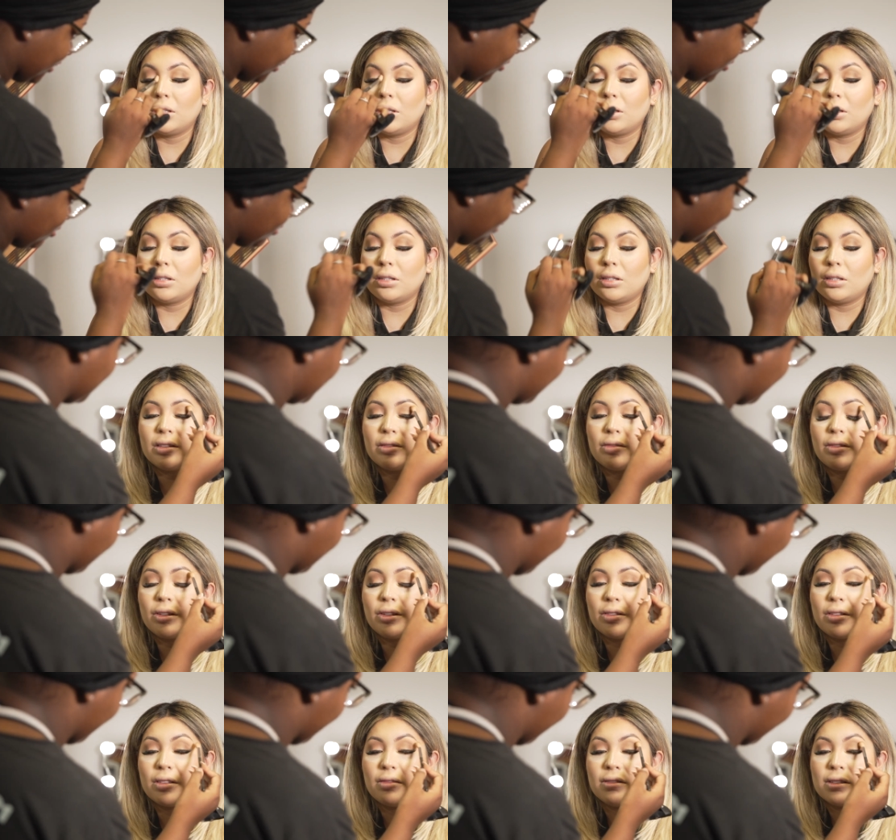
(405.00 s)
of course, to the
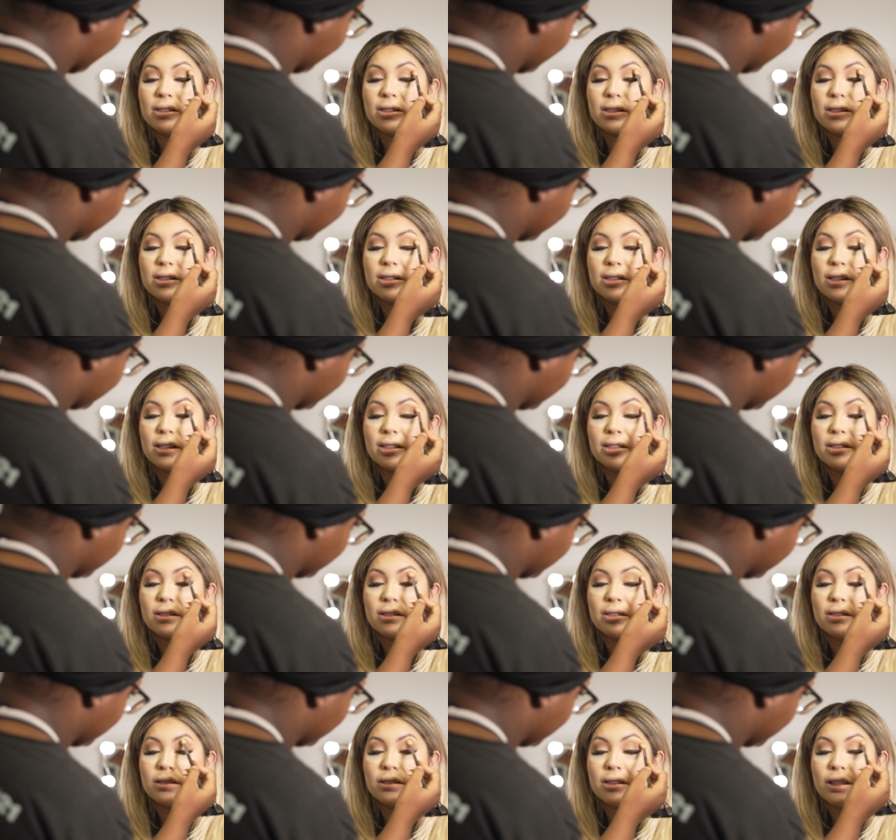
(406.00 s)
other side.
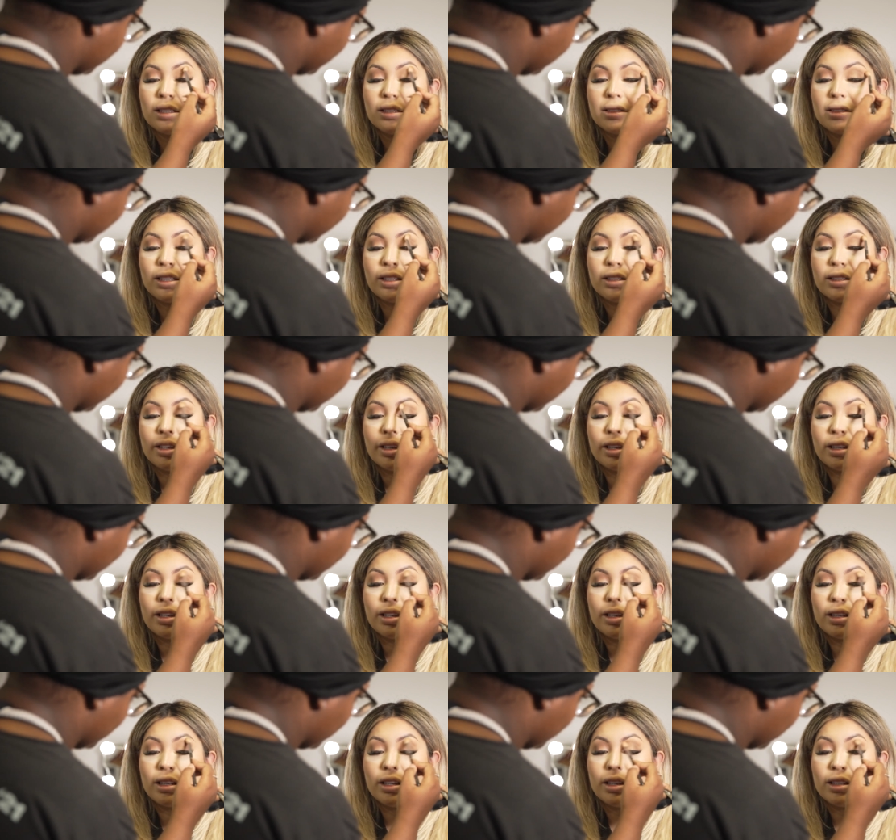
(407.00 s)
I like to bring it
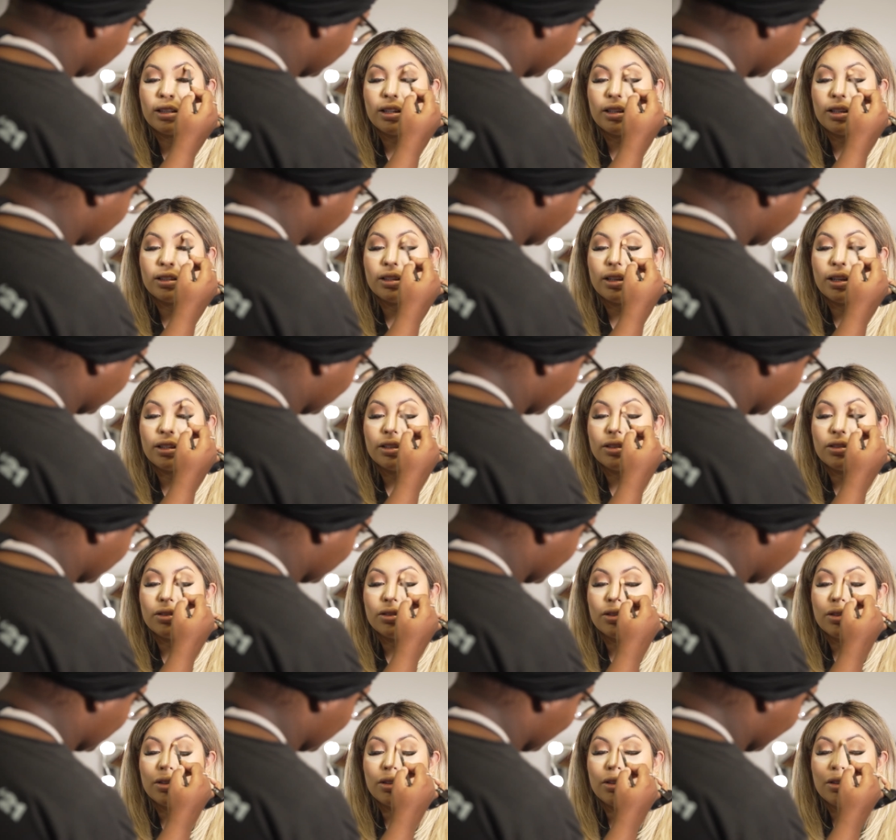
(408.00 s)
up in the front of the brow
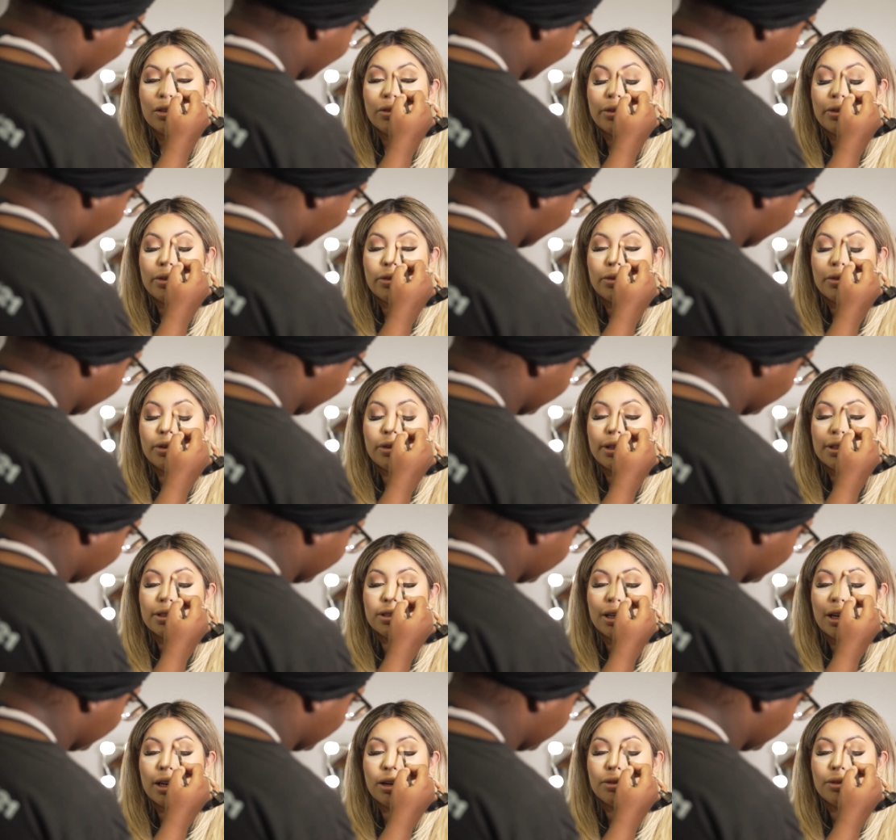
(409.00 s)
just to give it that
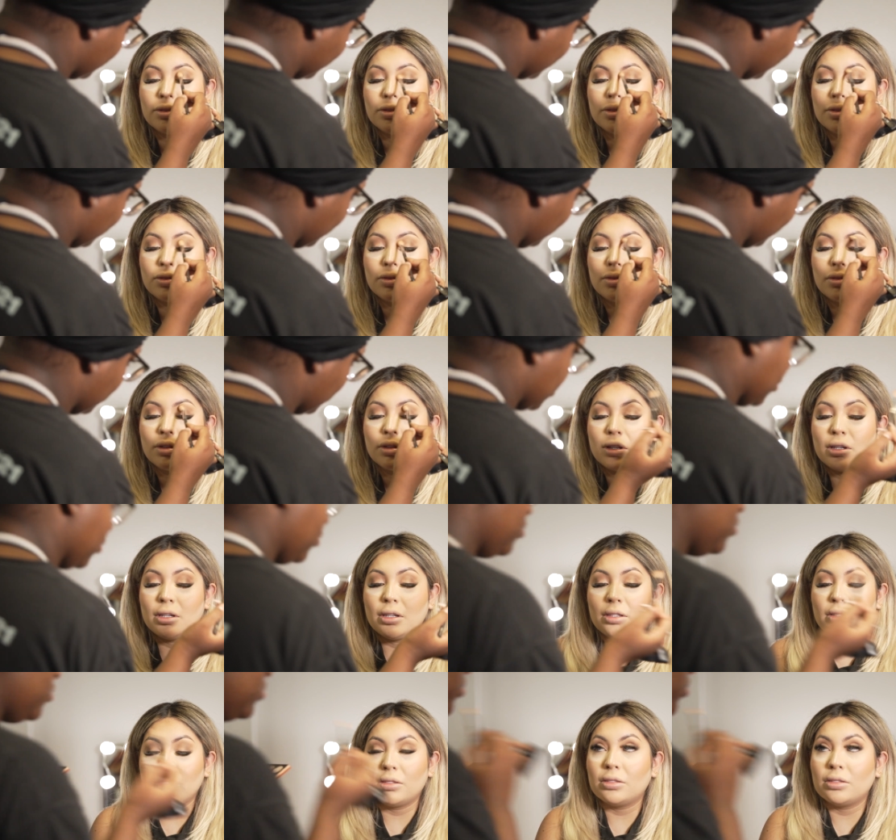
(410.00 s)
natural,
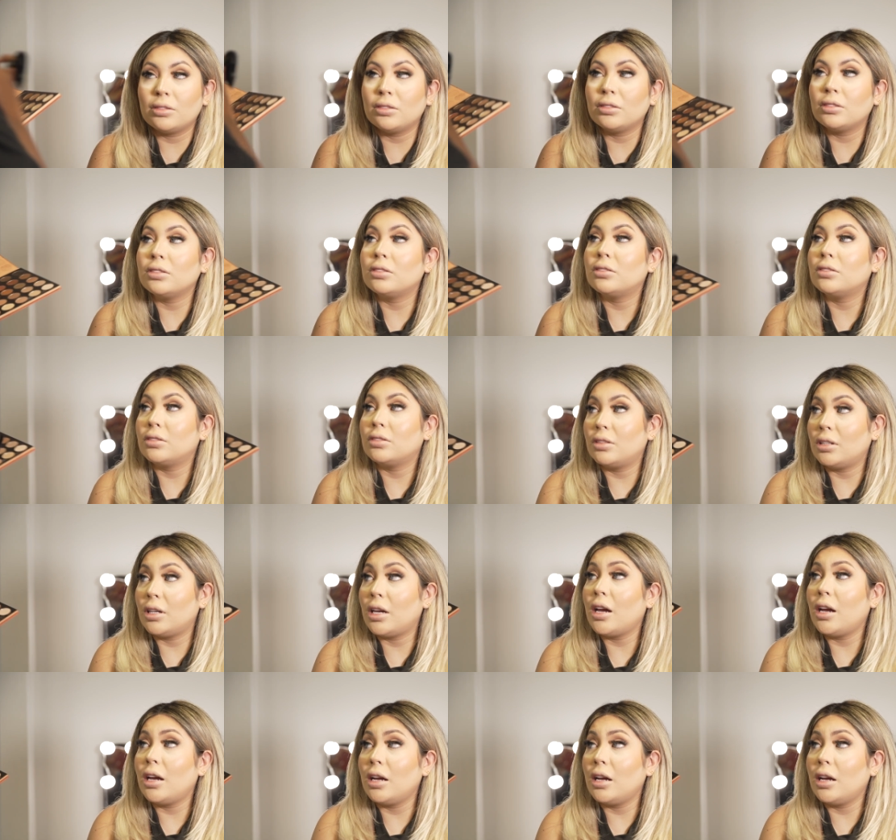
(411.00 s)
buffed